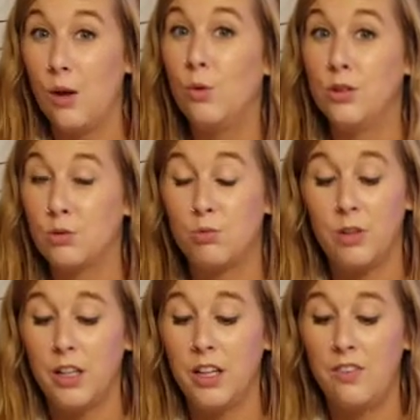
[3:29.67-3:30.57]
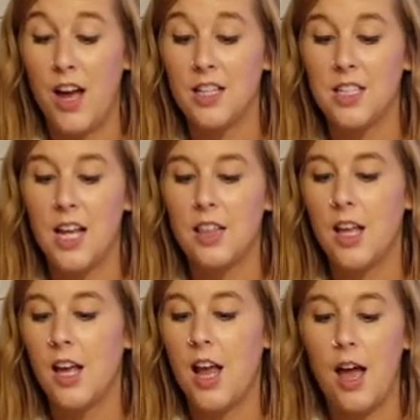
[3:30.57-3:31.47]
It was really fast. And
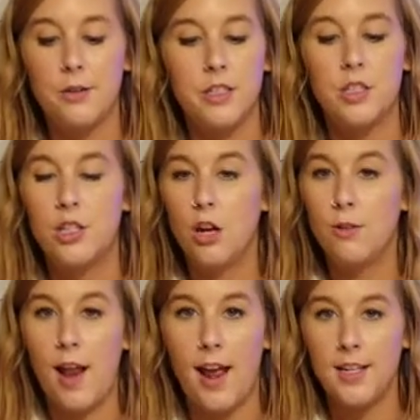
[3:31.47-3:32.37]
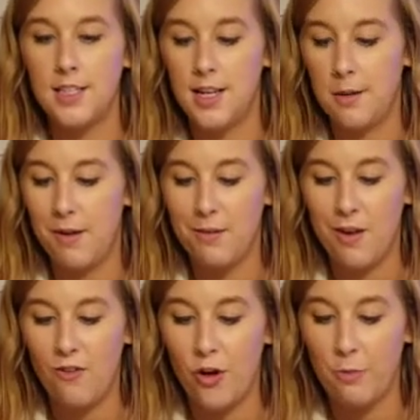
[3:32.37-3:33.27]
the guy was so nice. He didn't make me
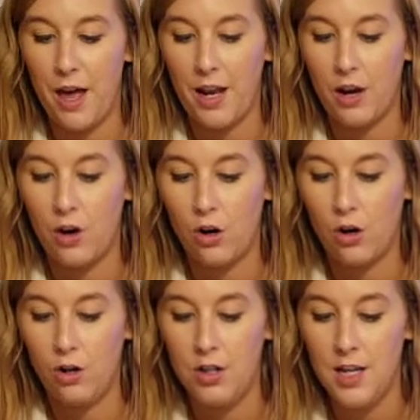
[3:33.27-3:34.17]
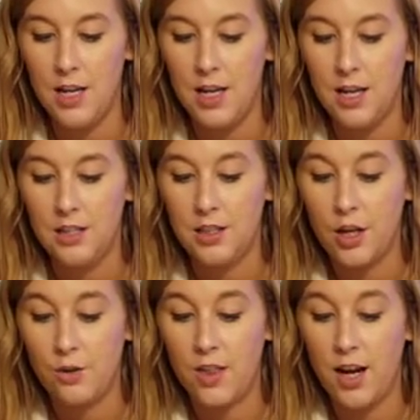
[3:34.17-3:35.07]
feel bad at all.
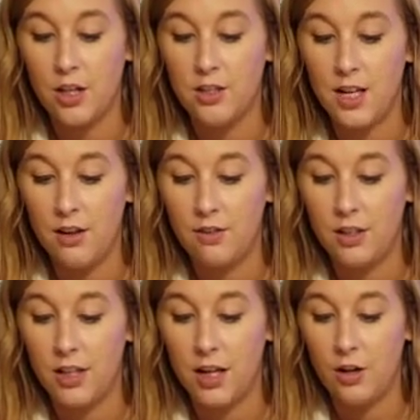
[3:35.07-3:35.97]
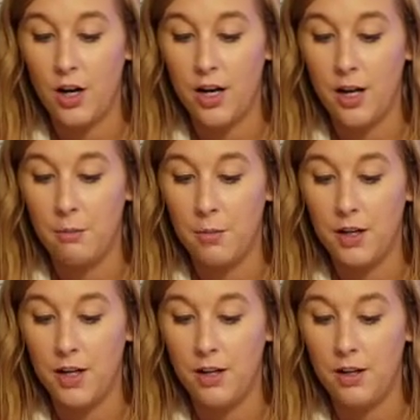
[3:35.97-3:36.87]
So they're definitely a great
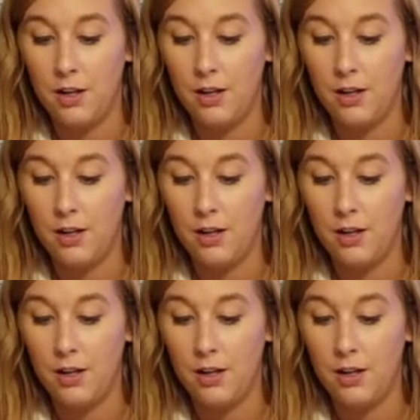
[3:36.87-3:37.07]
company.